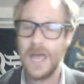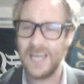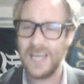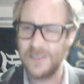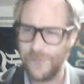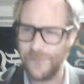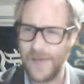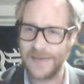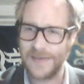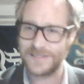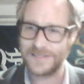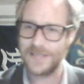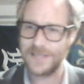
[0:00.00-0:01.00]
in
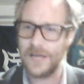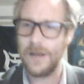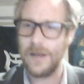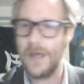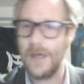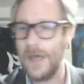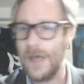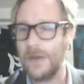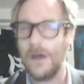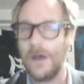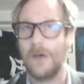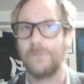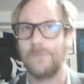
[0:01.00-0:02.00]
defense,
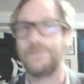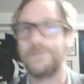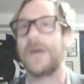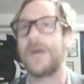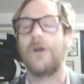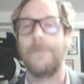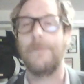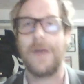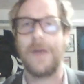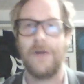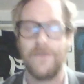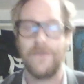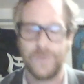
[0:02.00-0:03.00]
in bigger and
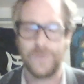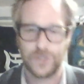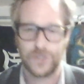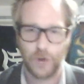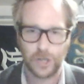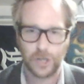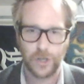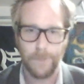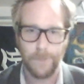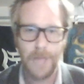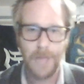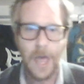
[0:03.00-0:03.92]
better infrastructure.